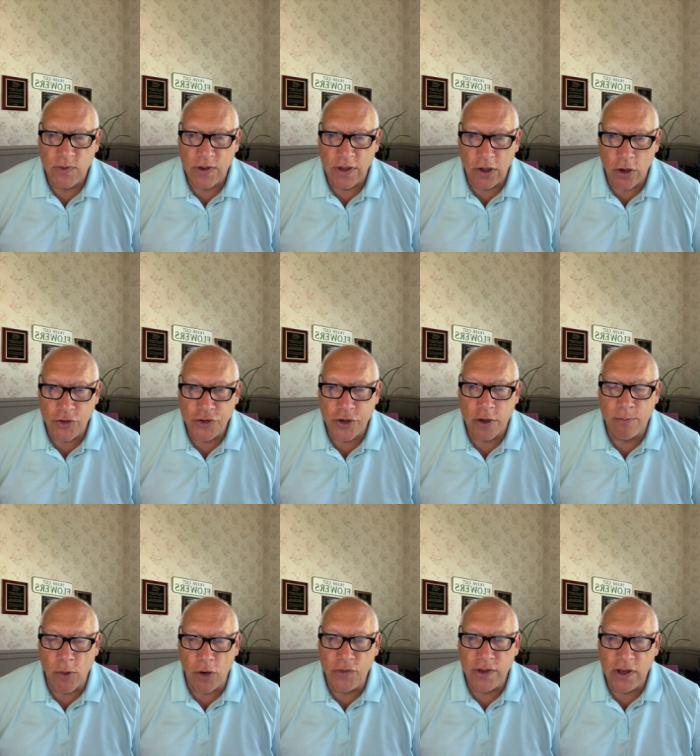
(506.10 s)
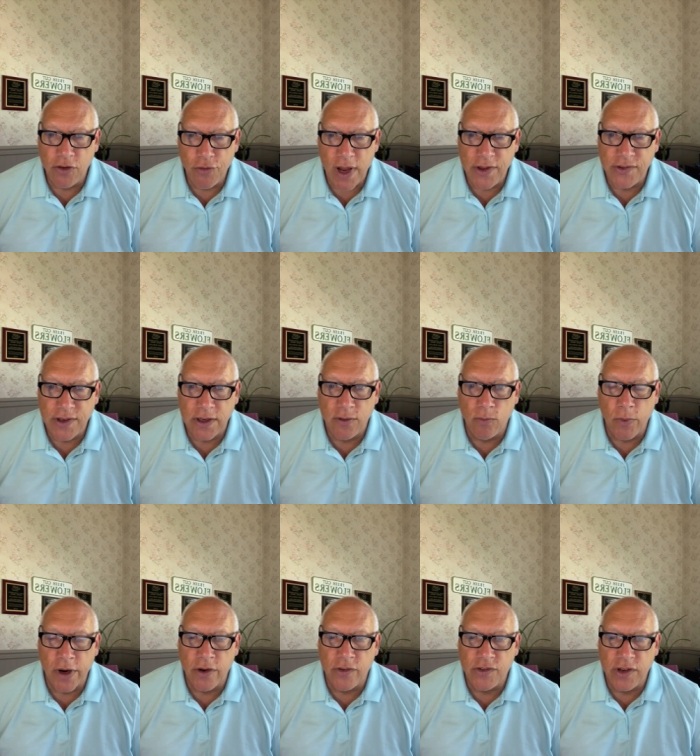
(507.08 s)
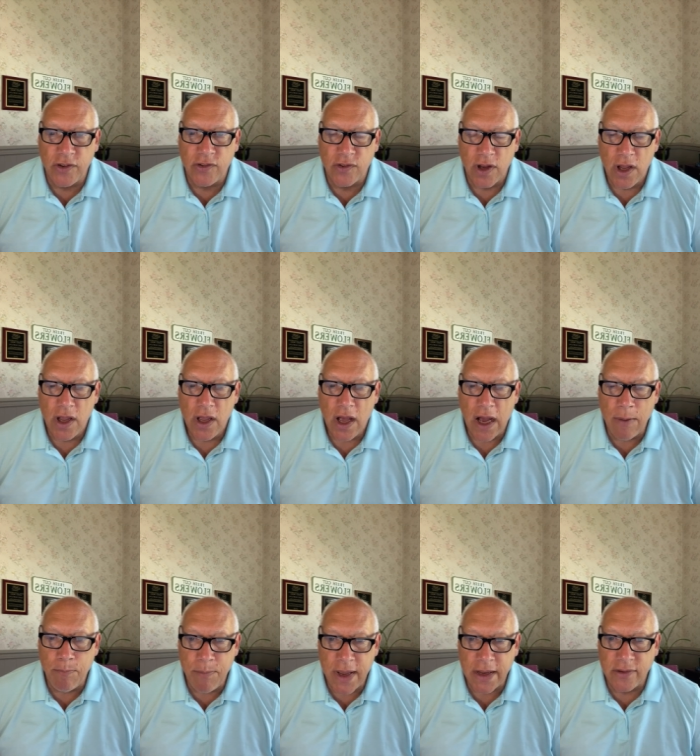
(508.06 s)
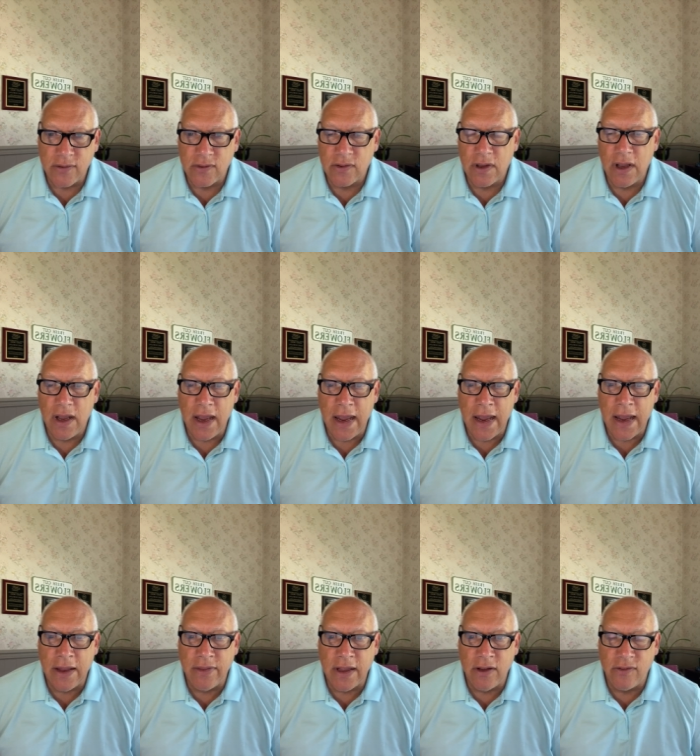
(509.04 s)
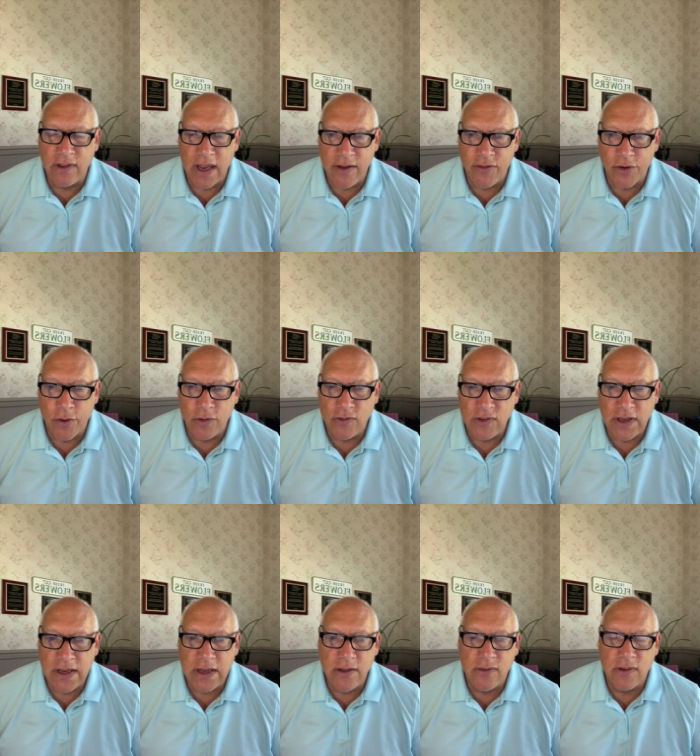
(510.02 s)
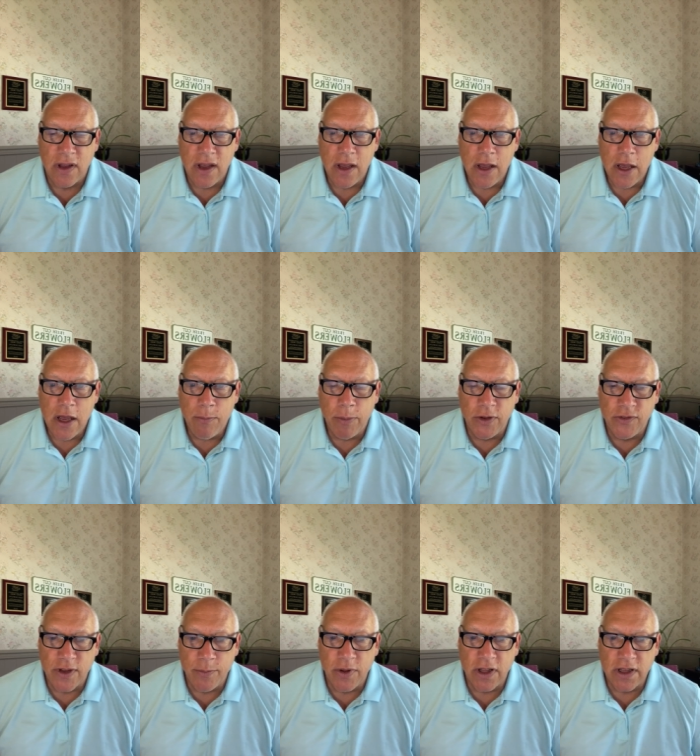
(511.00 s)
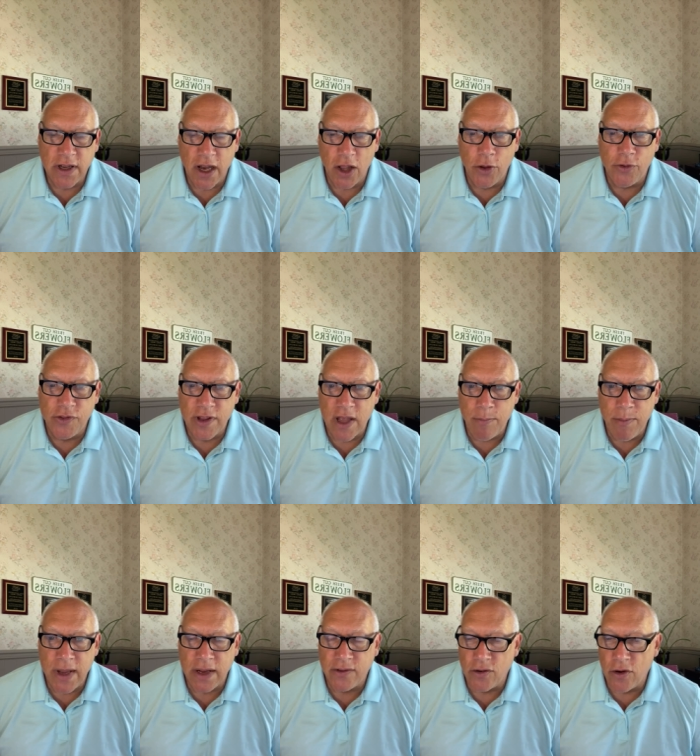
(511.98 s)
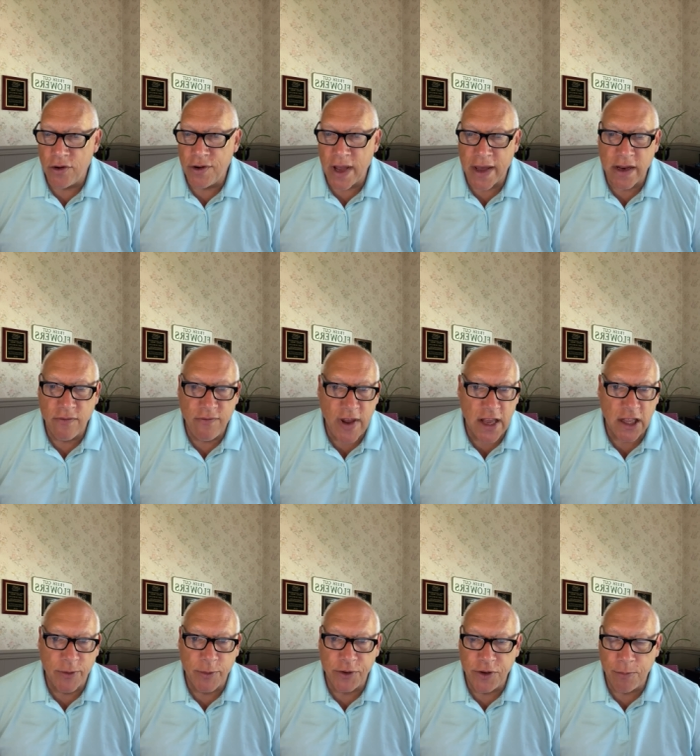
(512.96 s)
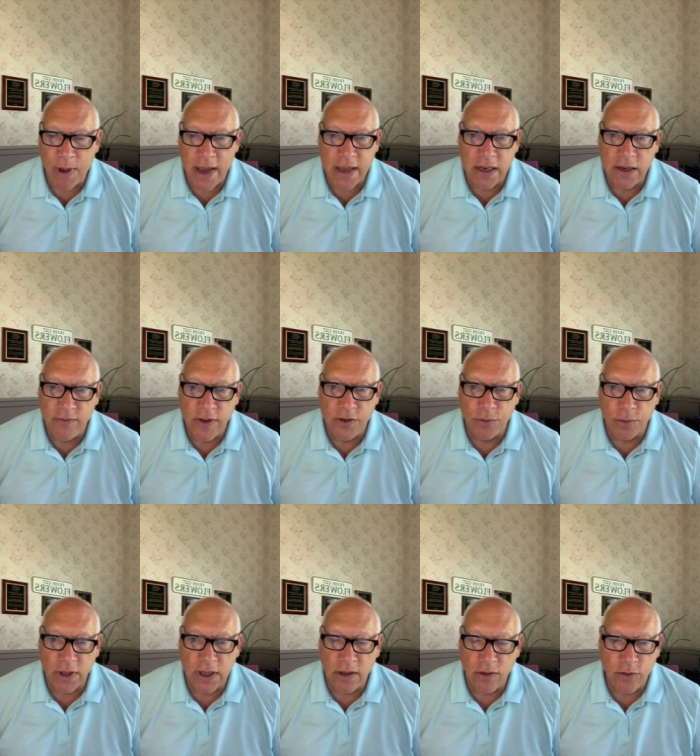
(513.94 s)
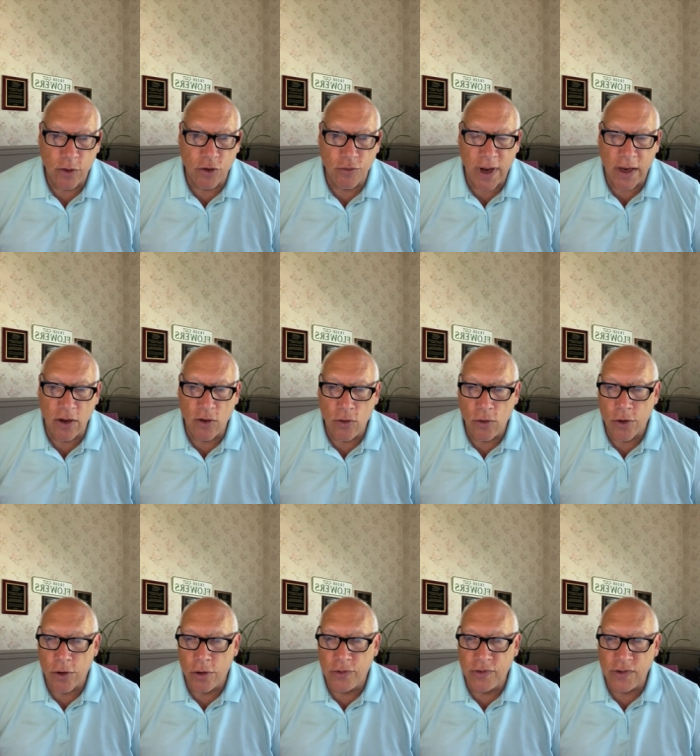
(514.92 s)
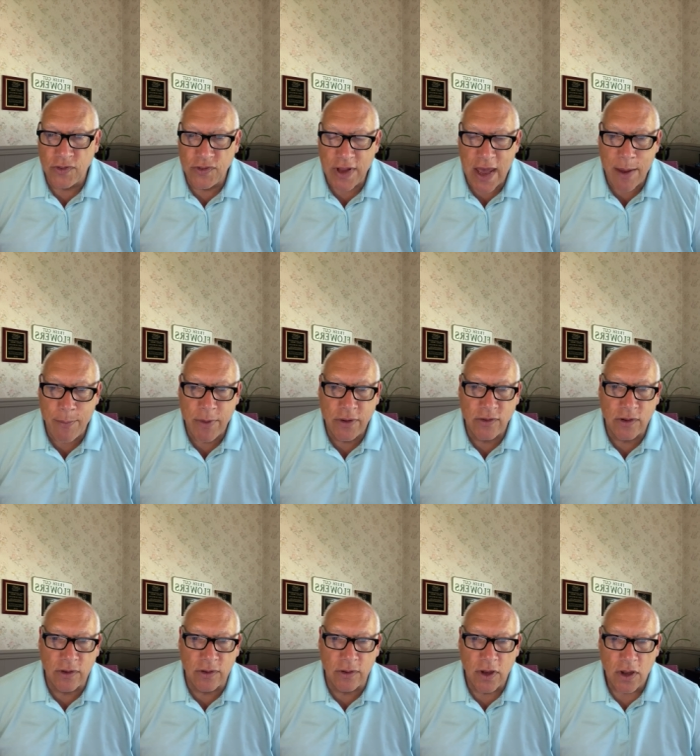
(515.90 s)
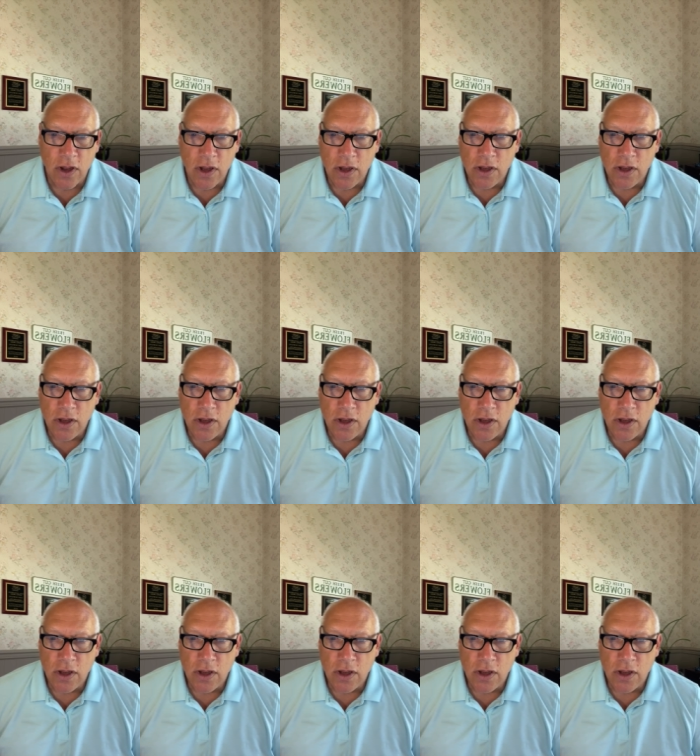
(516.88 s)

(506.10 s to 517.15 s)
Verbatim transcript: celosia, mostly crested, where it's just a mix and they save their own seeds. But some of the colors in that mix are not available to buy individually. There are great corals and salmons and